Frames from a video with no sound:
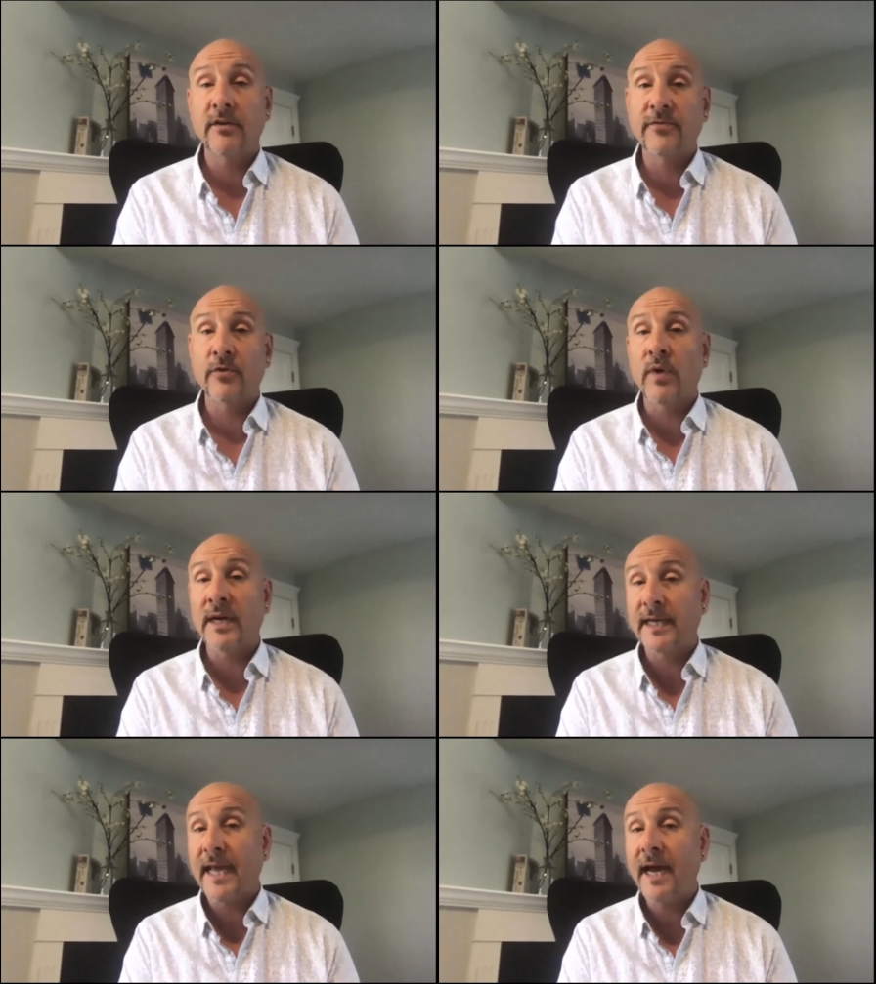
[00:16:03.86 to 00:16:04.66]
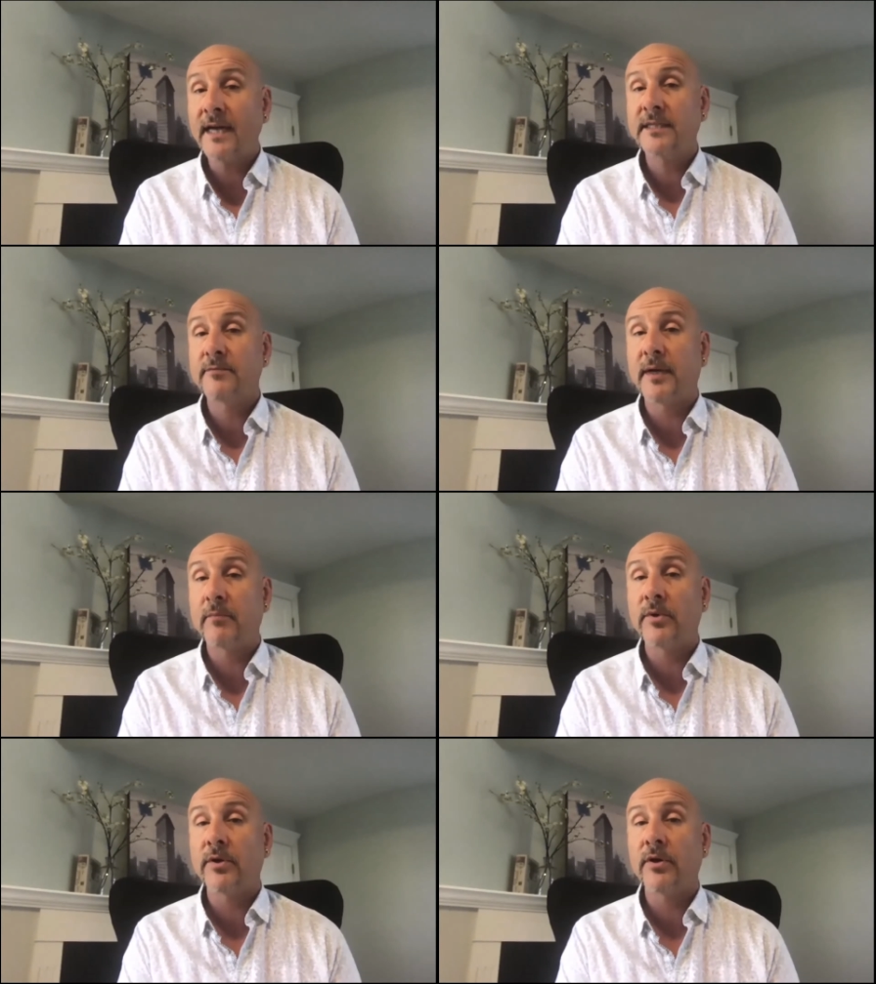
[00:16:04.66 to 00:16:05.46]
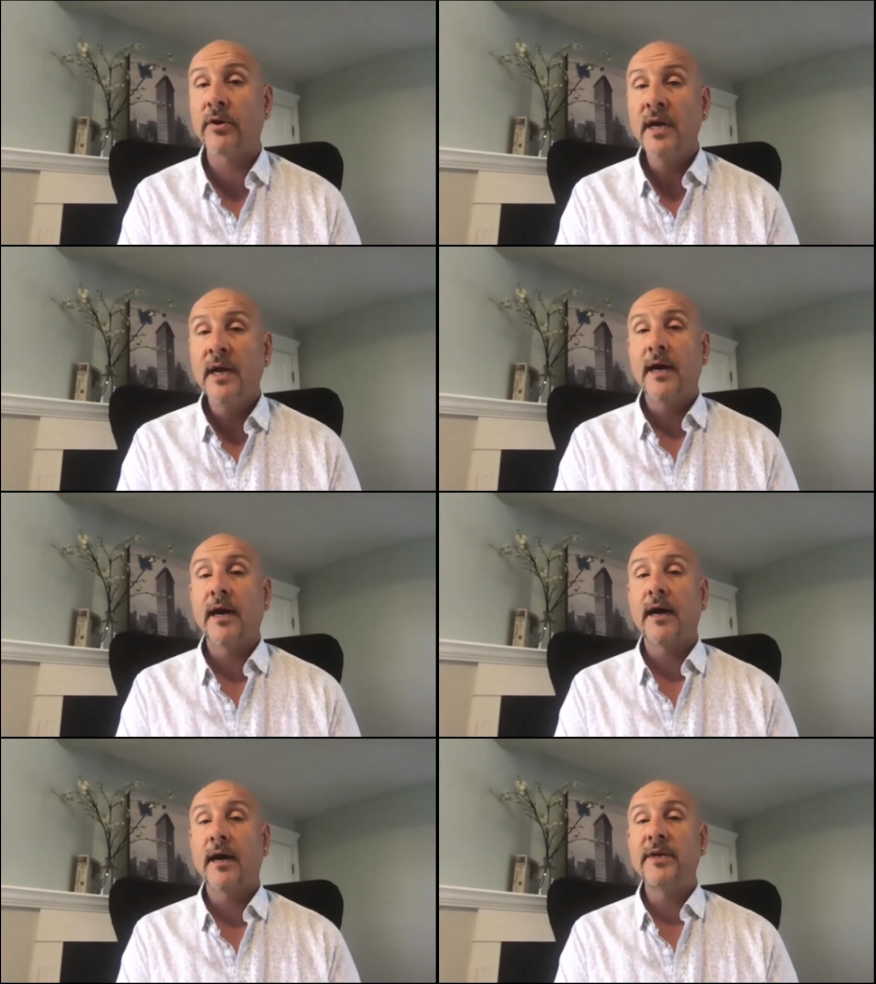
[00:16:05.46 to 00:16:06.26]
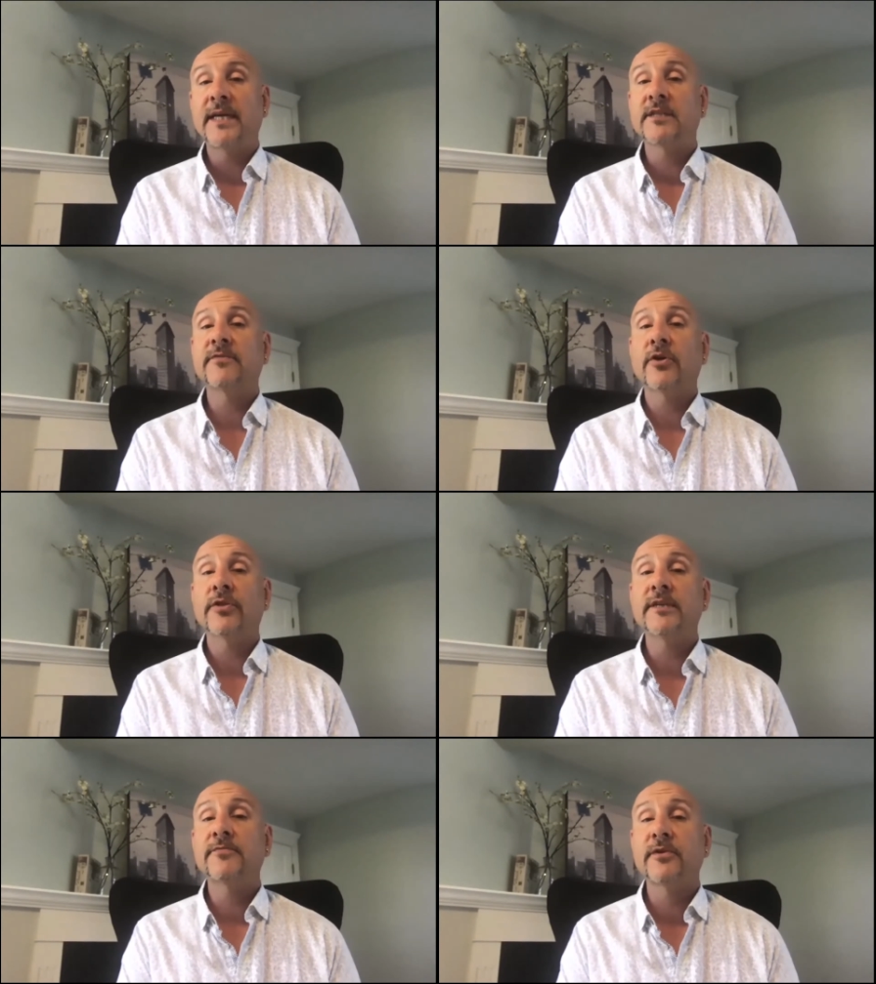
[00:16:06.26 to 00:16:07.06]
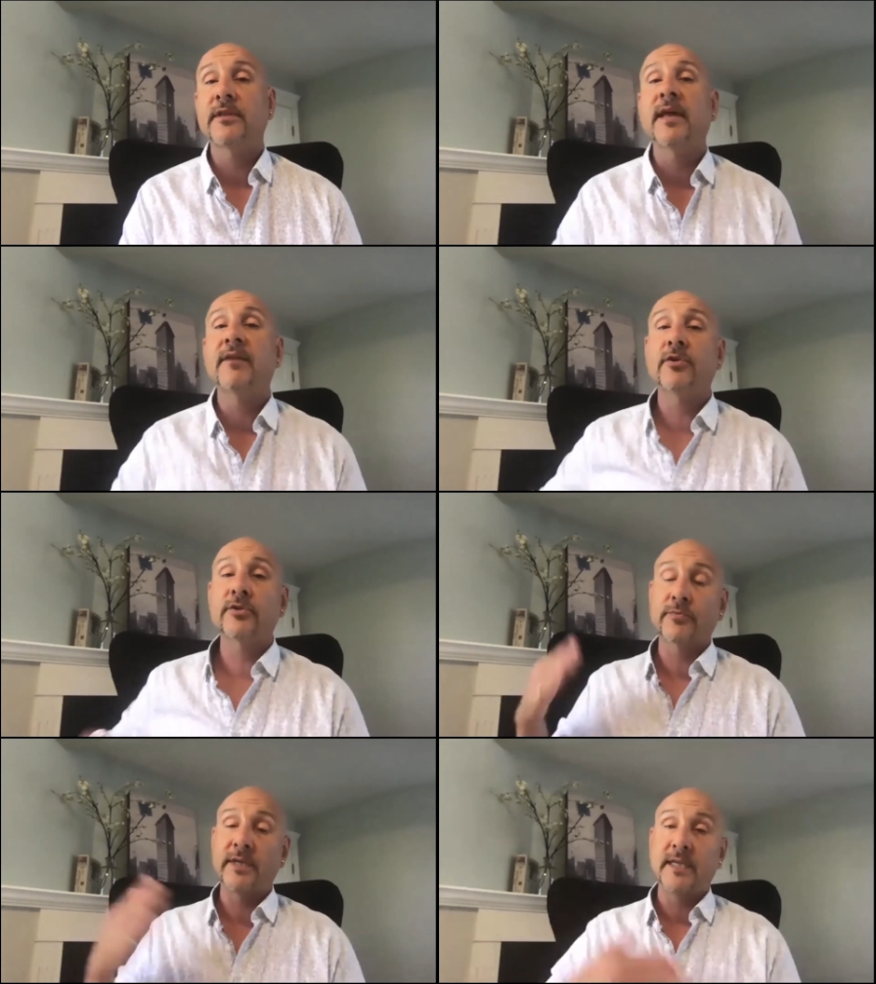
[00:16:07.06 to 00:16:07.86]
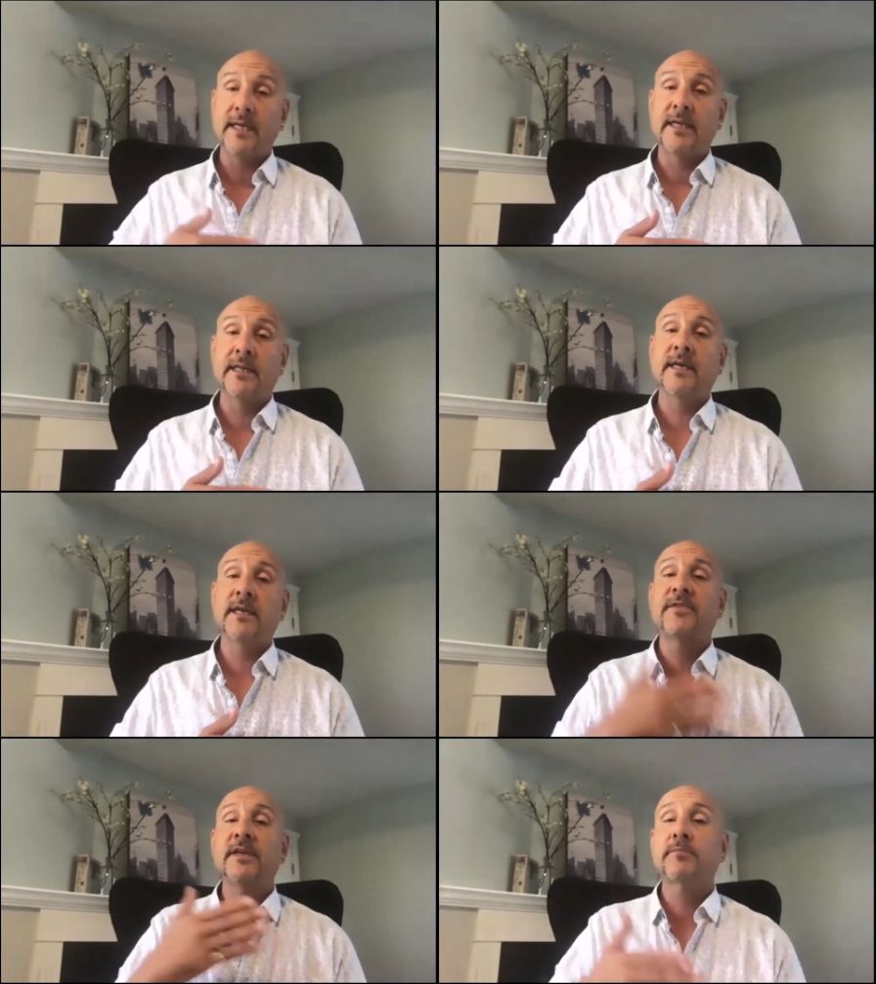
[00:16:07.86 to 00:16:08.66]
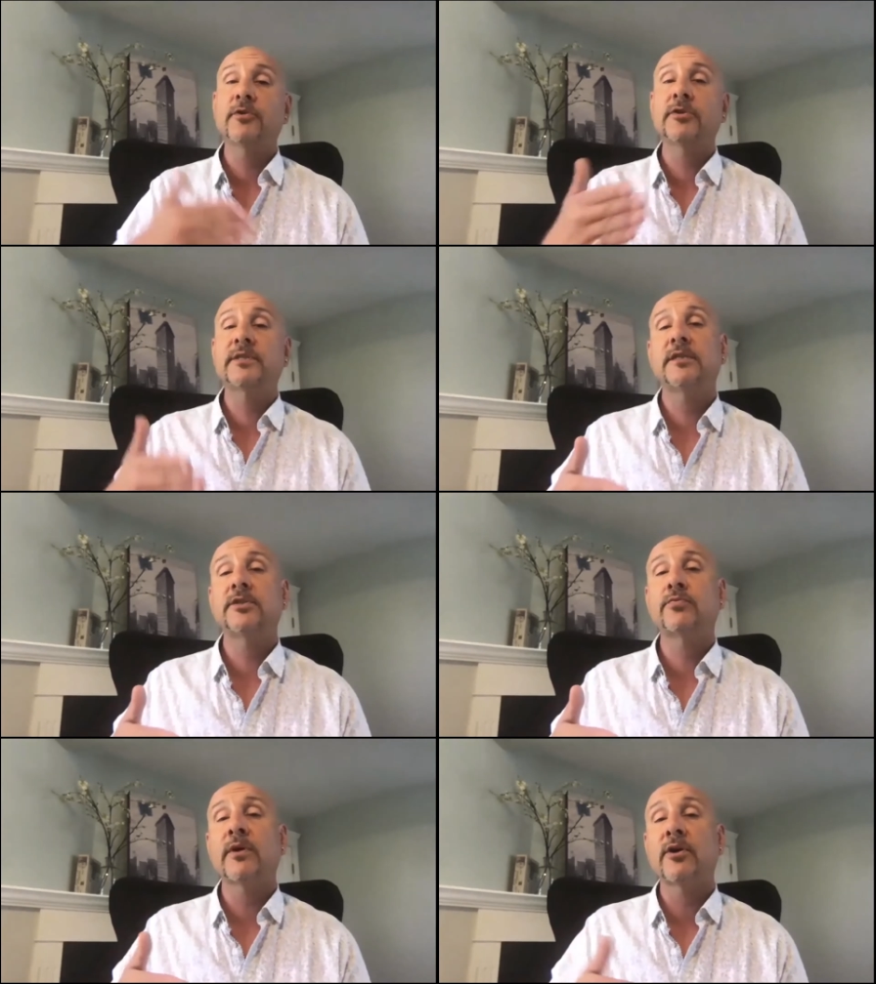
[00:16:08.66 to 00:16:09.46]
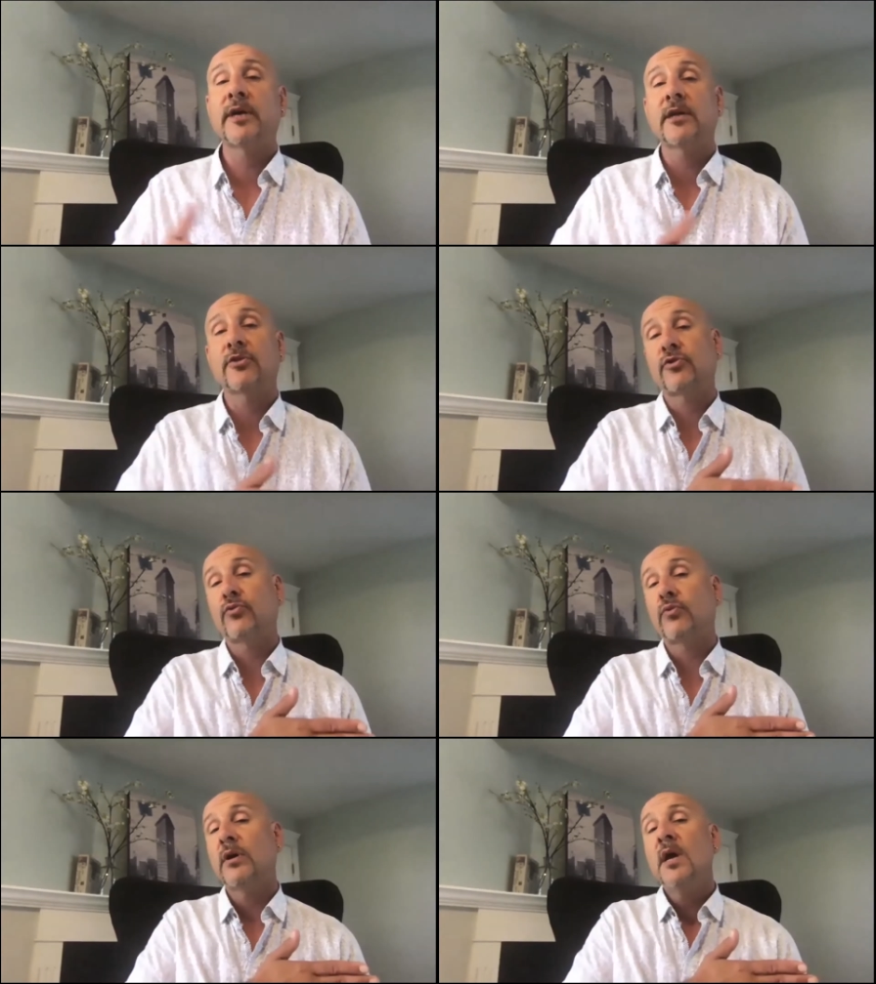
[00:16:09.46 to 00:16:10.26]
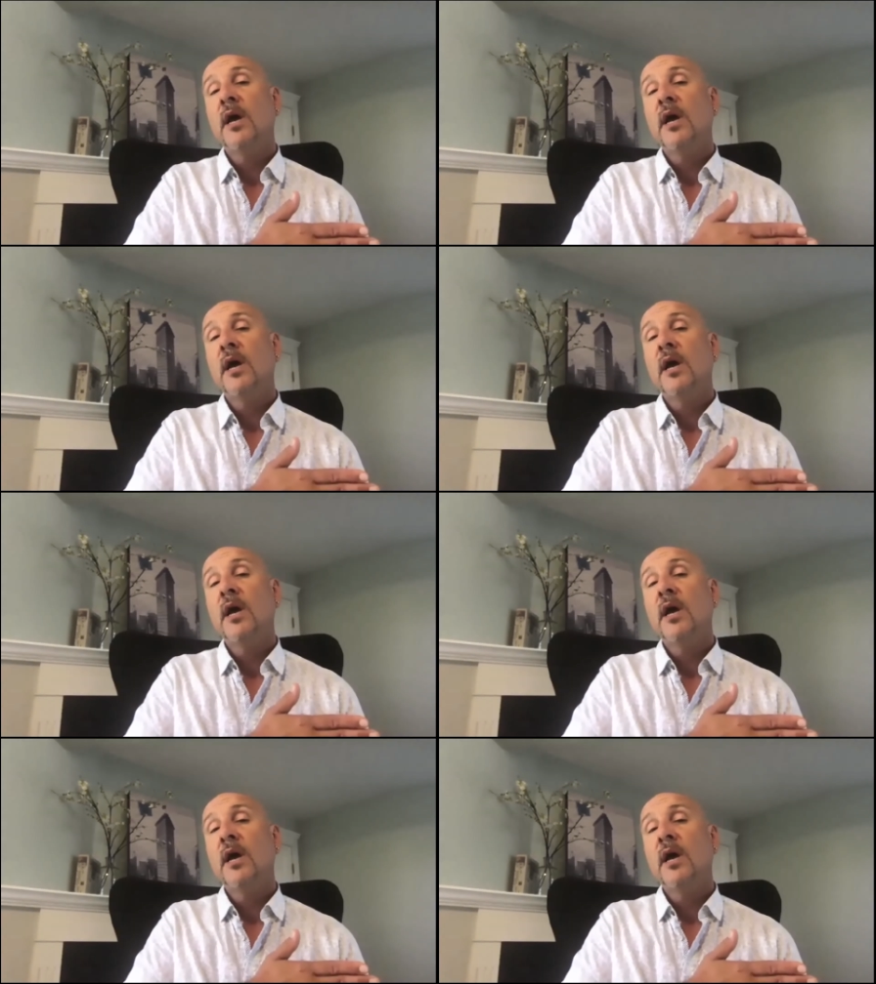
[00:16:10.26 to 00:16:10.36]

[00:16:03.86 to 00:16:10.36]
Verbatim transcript: for one cast member uh, because of all the different levels we need and then if this person is wearing it through a, uh,